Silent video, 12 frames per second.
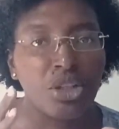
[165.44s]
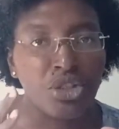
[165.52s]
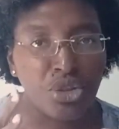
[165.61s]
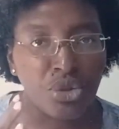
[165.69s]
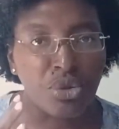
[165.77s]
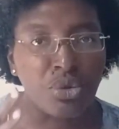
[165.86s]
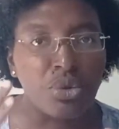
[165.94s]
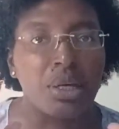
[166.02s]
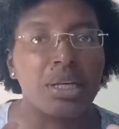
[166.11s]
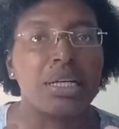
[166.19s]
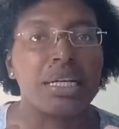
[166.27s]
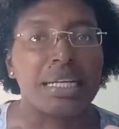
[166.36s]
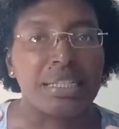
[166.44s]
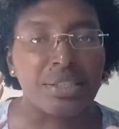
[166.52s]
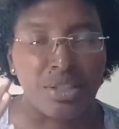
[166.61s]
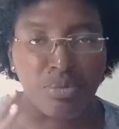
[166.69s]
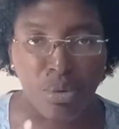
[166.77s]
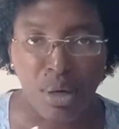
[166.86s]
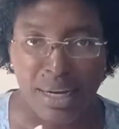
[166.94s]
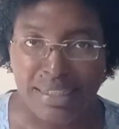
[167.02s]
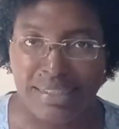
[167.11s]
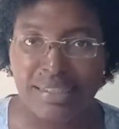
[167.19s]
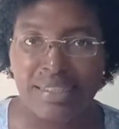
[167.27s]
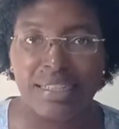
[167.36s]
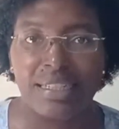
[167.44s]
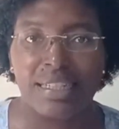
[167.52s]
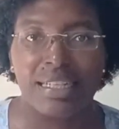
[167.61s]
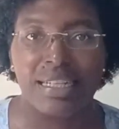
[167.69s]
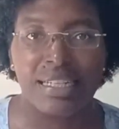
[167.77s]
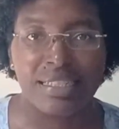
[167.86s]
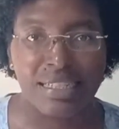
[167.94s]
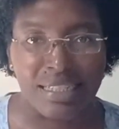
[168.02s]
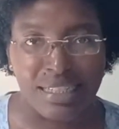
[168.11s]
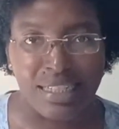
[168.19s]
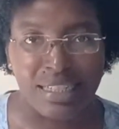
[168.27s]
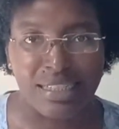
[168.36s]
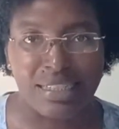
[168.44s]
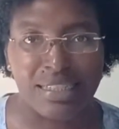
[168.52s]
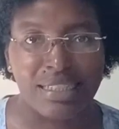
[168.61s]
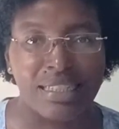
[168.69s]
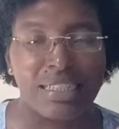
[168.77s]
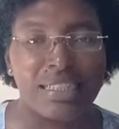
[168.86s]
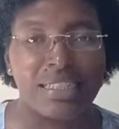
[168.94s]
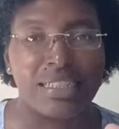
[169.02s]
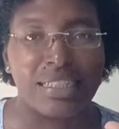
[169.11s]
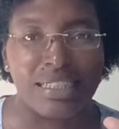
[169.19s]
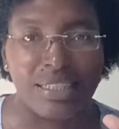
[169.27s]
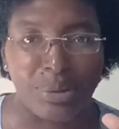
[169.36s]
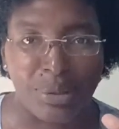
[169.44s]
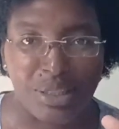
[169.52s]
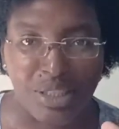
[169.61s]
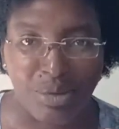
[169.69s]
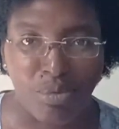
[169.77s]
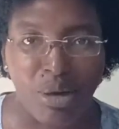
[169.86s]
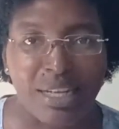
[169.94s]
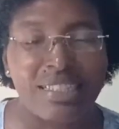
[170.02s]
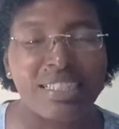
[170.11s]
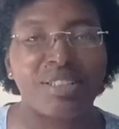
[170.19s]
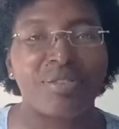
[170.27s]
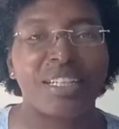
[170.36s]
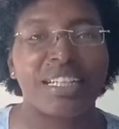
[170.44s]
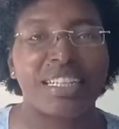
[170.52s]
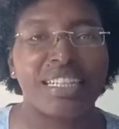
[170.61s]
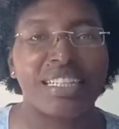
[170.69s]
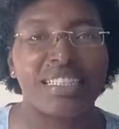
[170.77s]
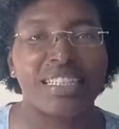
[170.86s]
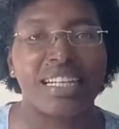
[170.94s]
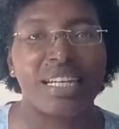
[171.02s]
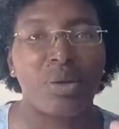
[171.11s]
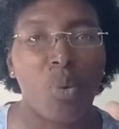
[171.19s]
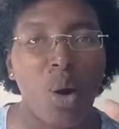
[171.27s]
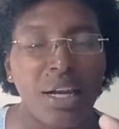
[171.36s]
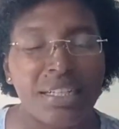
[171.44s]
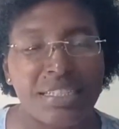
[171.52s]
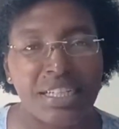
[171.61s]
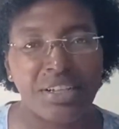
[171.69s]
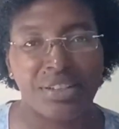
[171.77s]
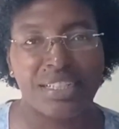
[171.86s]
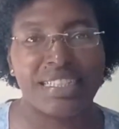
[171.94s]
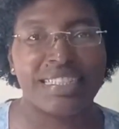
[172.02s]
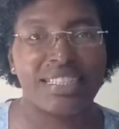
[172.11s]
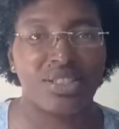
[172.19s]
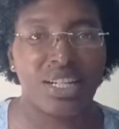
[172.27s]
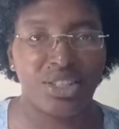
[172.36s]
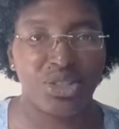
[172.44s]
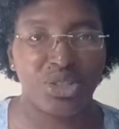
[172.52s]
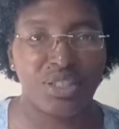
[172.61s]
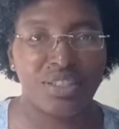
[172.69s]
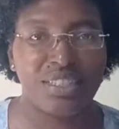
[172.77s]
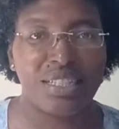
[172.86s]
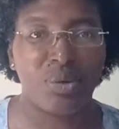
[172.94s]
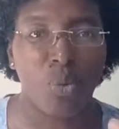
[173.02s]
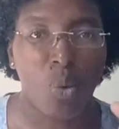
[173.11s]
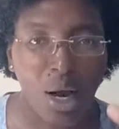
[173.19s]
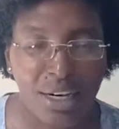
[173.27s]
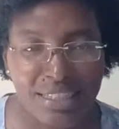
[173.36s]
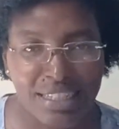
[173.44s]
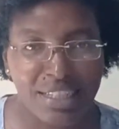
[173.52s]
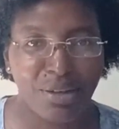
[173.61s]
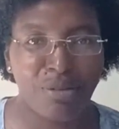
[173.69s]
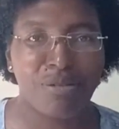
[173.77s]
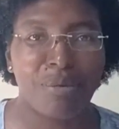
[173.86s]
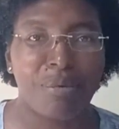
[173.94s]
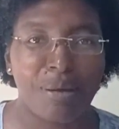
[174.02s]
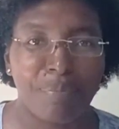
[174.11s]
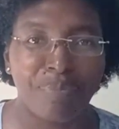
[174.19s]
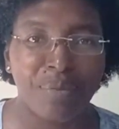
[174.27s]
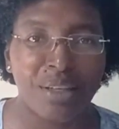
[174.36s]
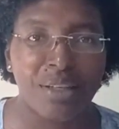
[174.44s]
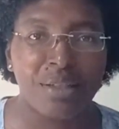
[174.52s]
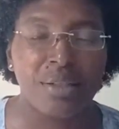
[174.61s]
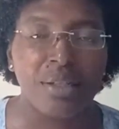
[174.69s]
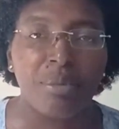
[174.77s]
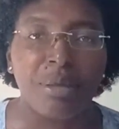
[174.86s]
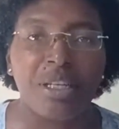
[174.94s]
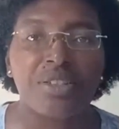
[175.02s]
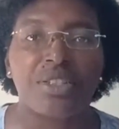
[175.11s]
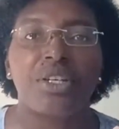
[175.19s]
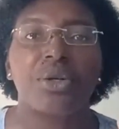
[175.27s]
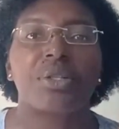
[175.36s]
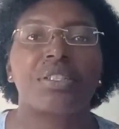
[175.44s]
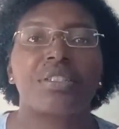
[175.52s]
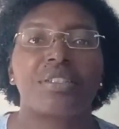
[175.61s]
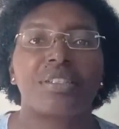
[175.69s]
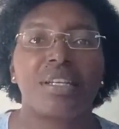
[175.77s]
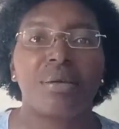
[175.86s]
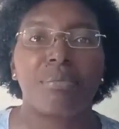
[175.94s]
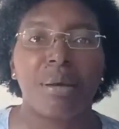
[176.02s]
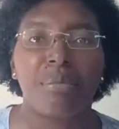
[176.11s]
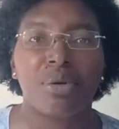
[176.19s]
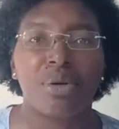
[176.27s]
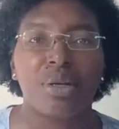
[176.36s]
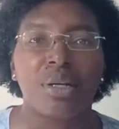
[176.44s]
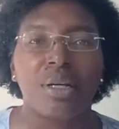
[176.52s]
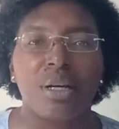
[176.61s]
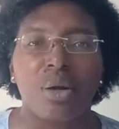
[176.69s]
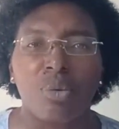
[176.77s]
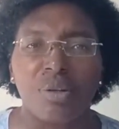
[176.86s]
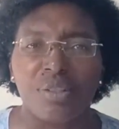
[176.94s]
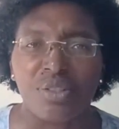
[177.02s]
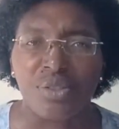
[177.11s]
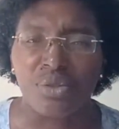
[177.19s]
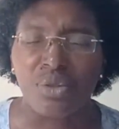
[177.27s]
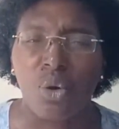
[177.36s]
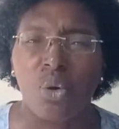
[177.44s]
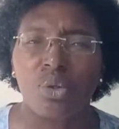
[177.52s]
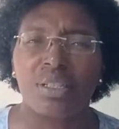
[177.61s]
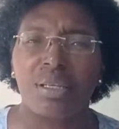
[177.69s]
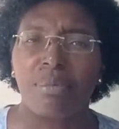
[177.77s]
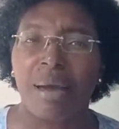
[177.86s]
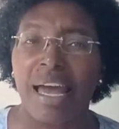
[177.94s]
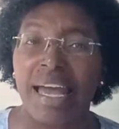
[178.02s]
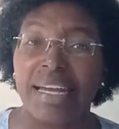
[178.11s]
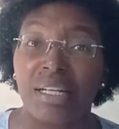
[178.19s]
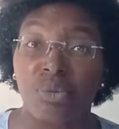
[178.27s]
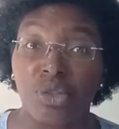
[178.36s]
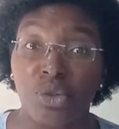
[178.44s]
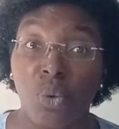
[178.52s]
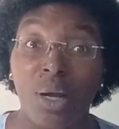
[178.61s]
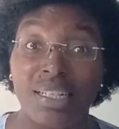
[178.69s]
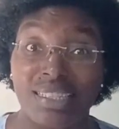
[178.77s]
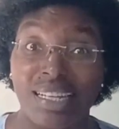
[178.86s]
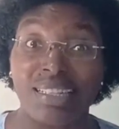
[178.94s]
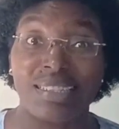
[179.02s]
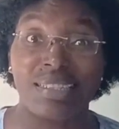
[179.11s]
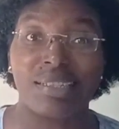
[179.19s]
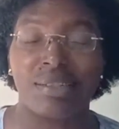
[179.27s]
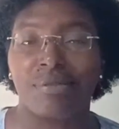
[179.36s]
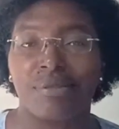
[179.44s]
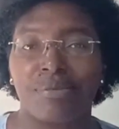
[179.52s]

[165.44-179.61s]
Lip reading: to express his ideas, to express his feelings, that he wanted to hear his suggestions. He wanted to hear from him because he noticed his team member was holding back and was quite sensitive.